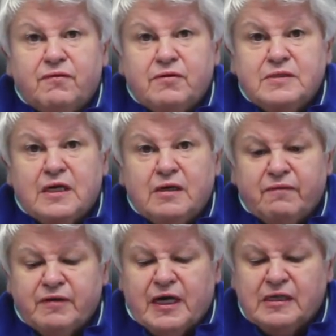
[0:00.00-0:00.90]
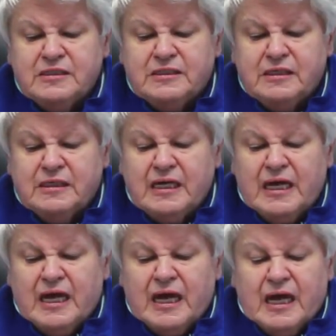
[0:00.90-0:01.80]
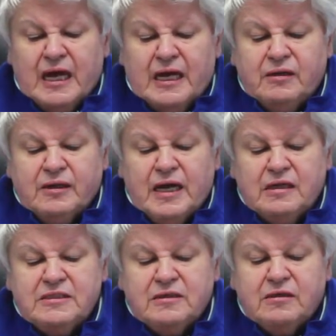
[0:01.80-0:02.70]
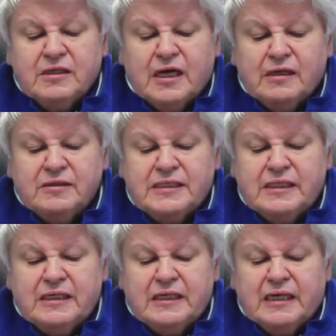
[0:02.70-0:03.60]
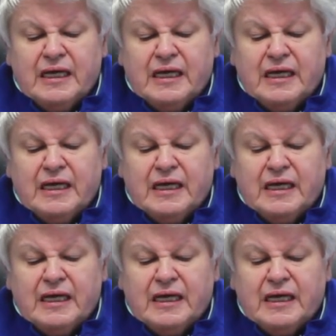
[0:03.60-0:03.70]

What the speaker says: the town of Cardston, and the Cardston County